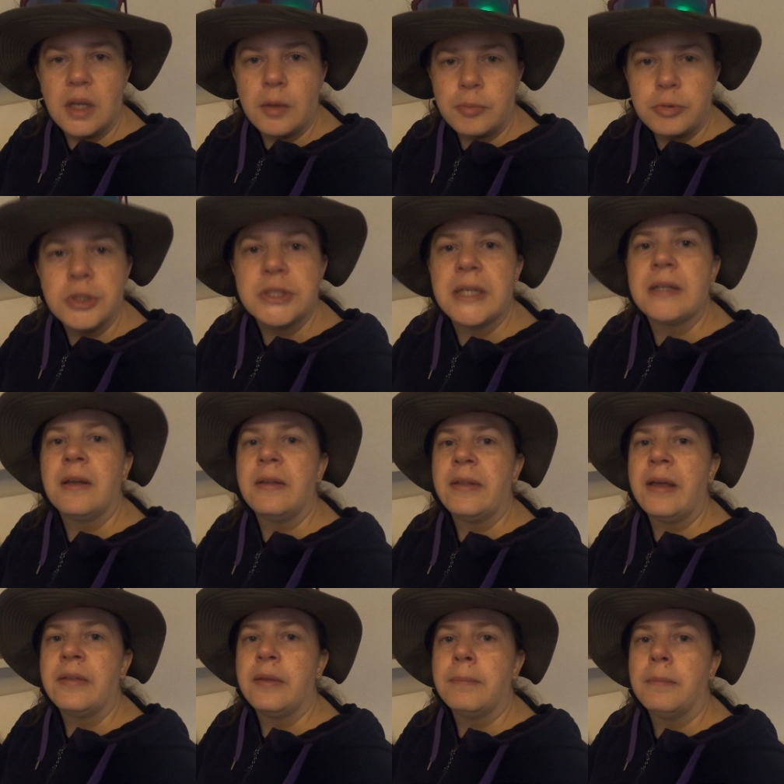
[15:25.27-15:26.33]
a project like
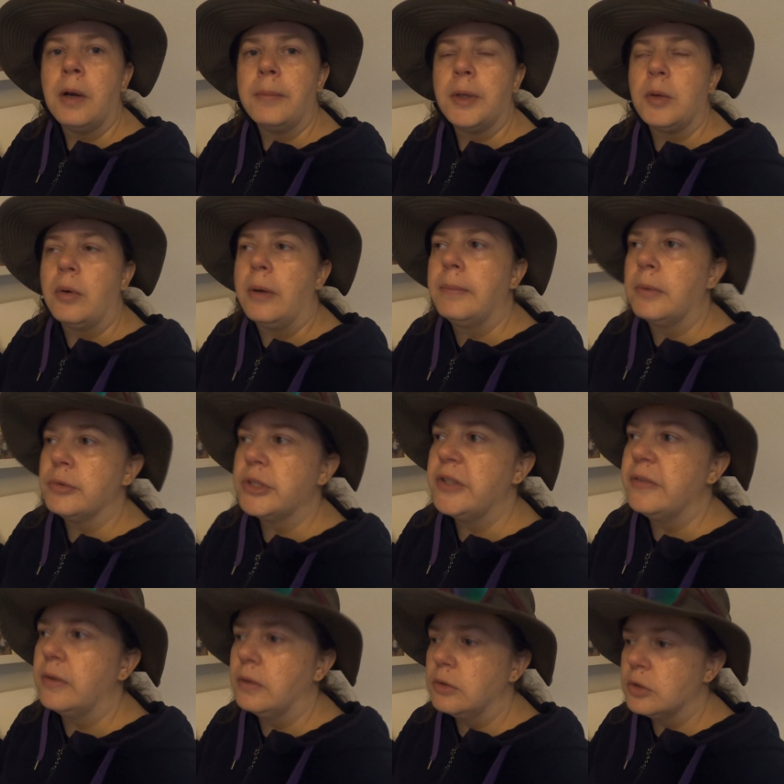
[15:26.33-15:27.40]
that that might be quite
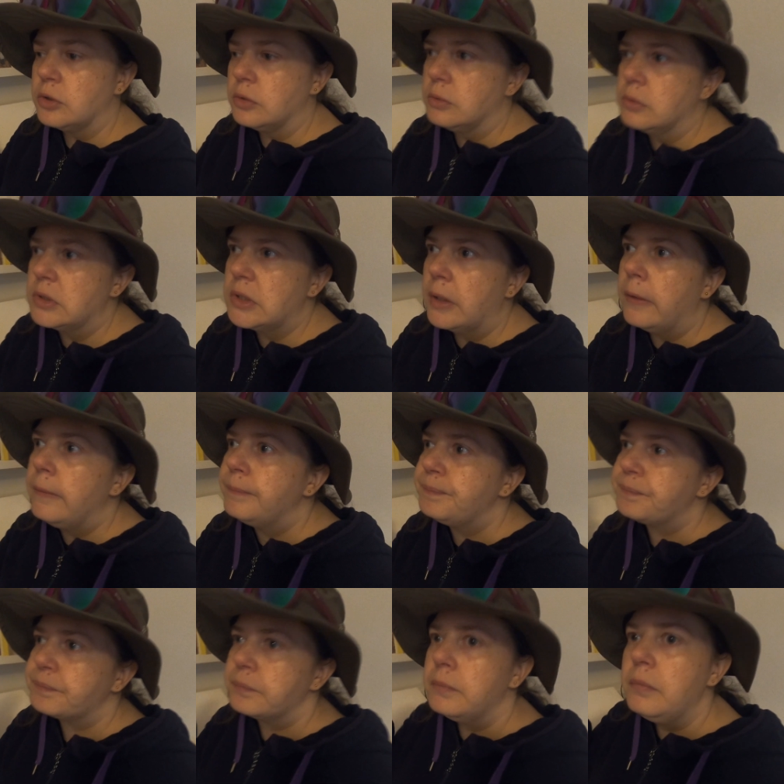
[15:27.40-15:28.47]
multifunctional. So
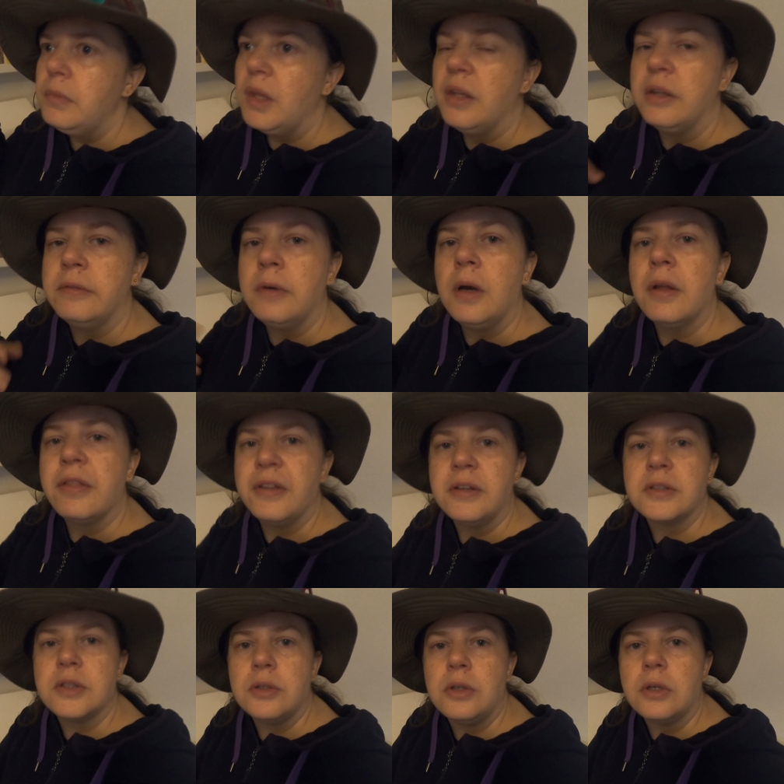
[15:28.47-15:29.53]
there are
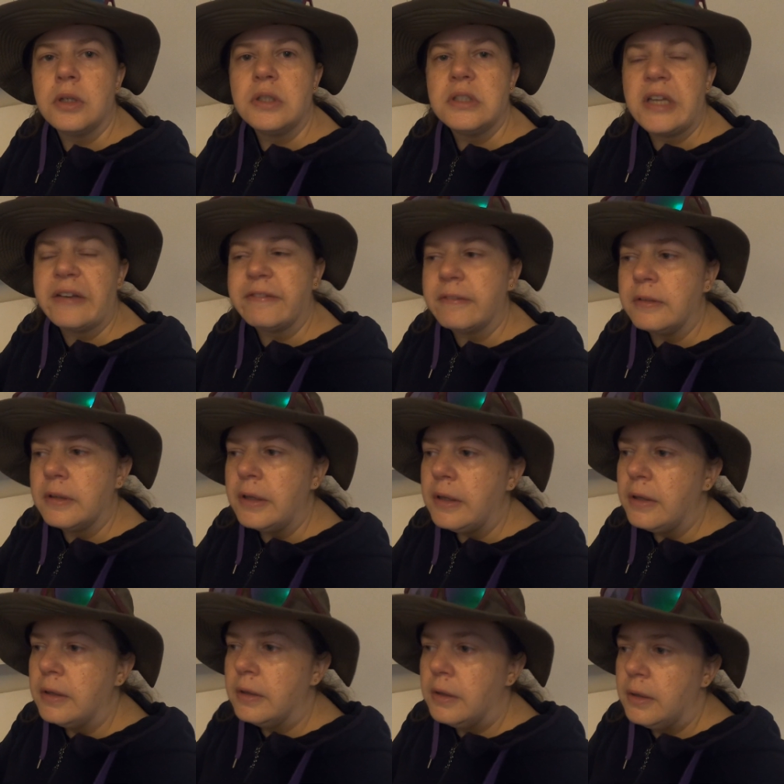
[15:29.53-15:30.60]
things that you can
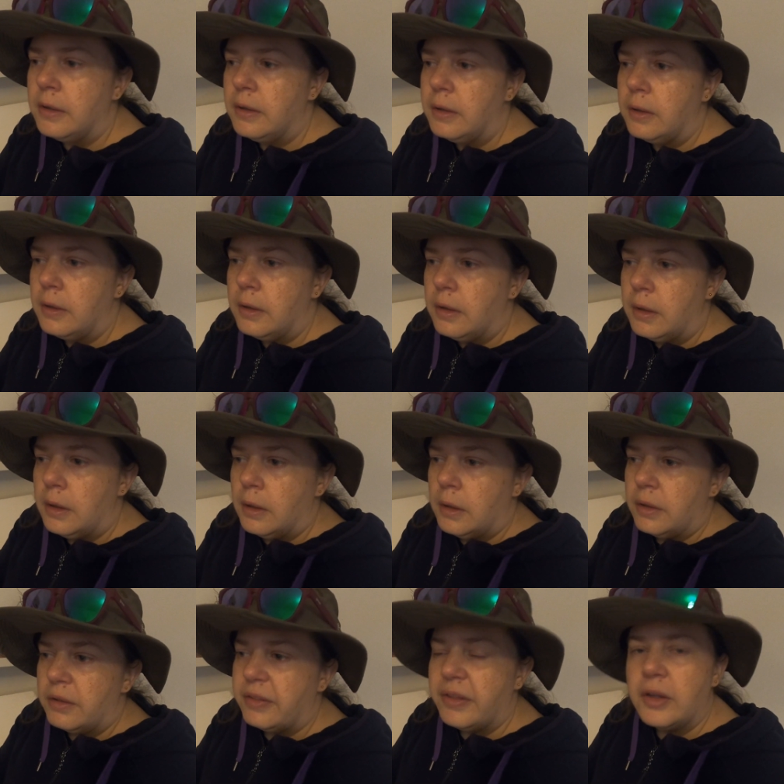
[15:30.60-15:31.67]
definitely
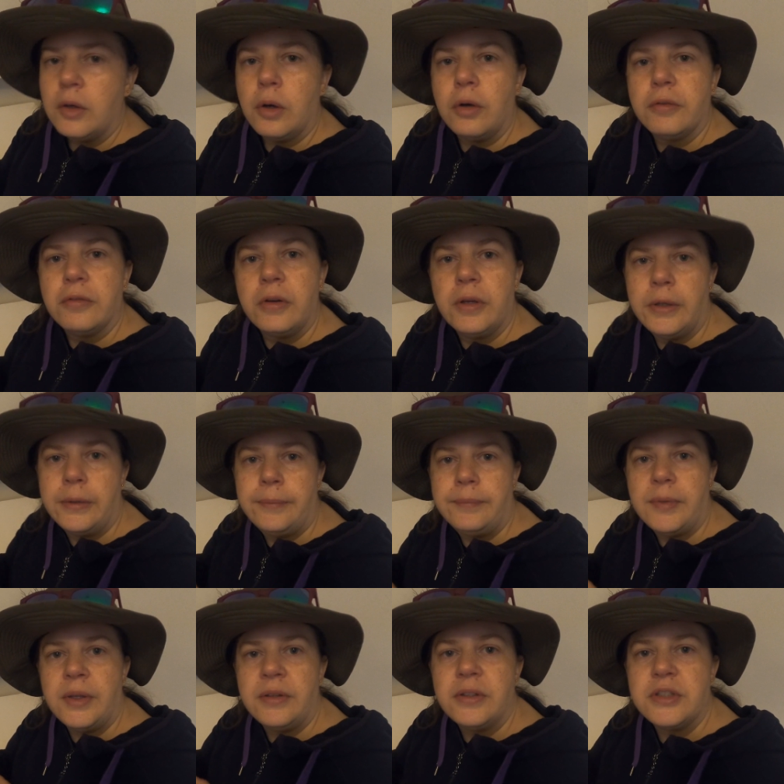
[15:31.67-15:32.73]
think of
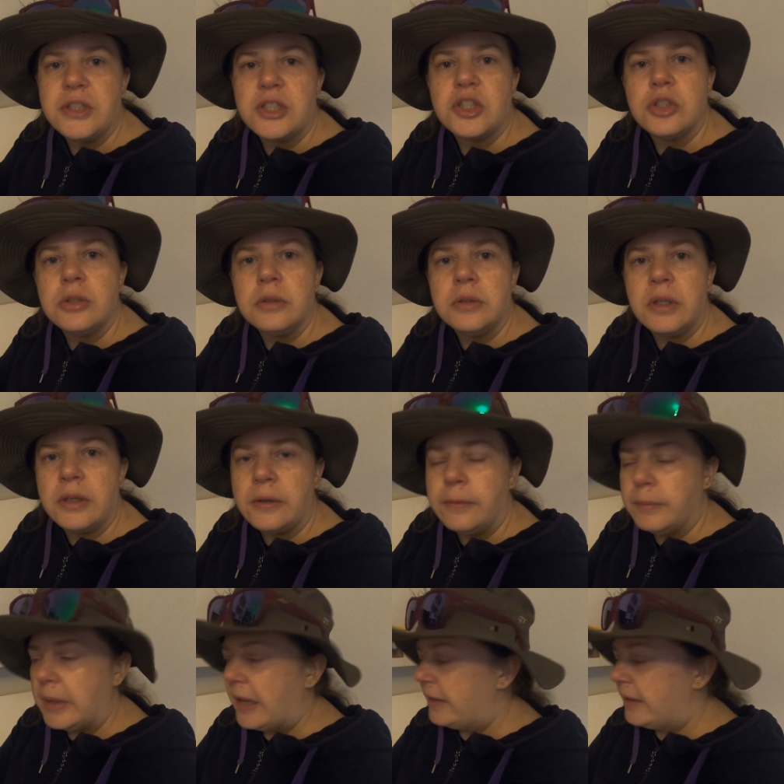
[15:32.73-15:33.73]
in addition. Um,